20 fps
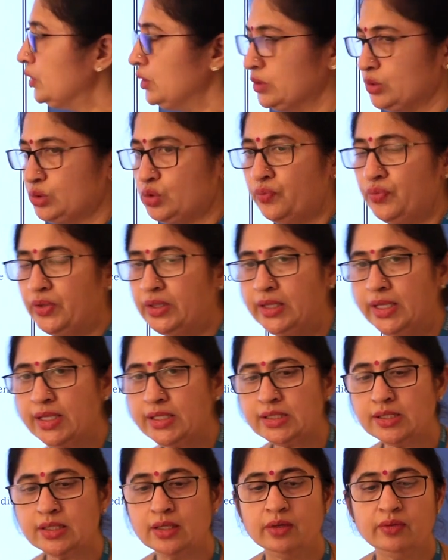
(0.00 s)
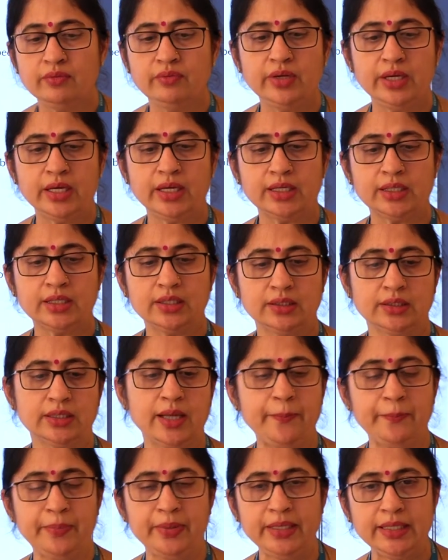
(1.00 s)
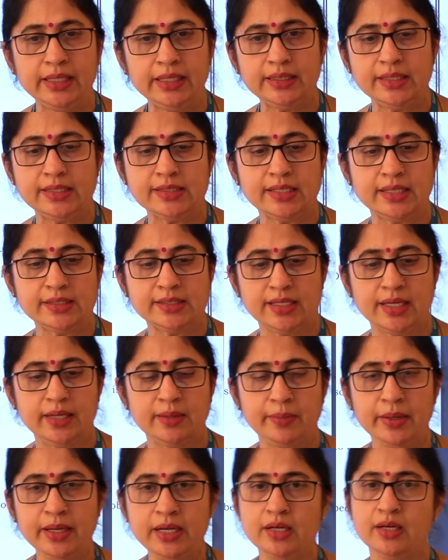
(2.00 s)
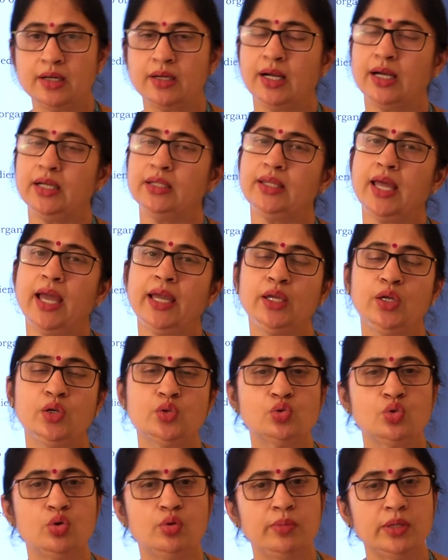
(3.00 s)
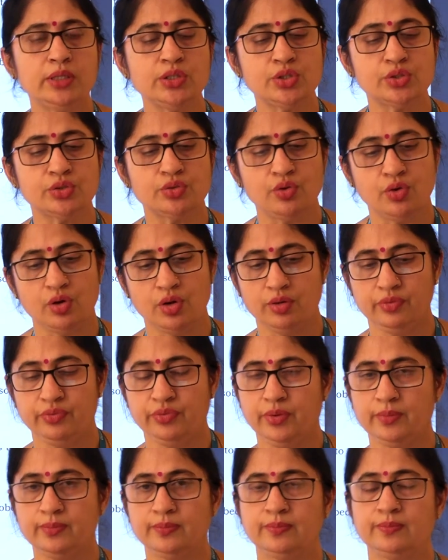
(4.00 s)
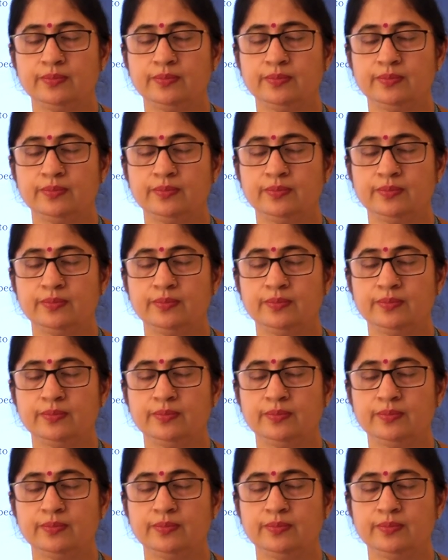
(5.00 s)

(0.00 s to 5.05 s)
So with this, we are completing this assignment, and thank you so much, all of you.